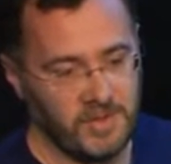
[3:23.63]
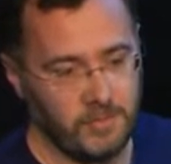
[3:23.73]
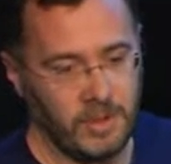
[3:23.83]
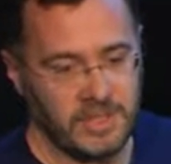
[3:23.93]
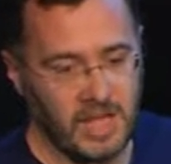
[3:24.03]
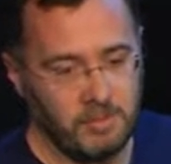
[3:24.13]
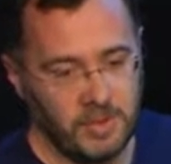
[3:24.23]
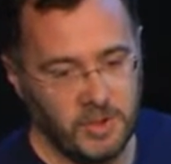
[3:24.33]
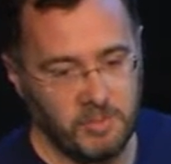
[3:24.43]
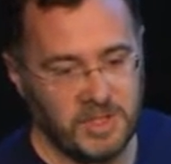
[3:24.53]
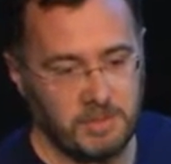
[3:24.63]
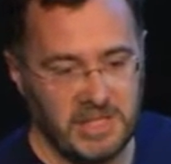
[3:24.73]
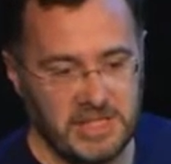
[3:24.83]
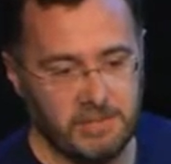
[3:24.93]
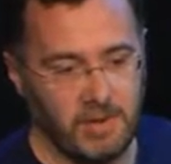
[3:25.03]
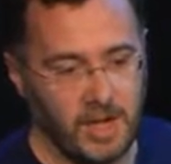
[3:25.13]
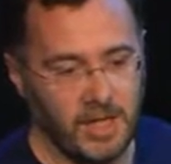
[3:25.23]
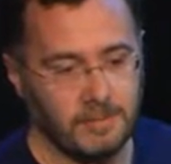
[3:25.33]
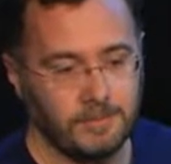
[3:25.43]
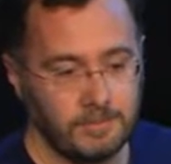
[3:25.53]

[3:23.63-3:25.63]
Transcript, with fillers: For example, you may specify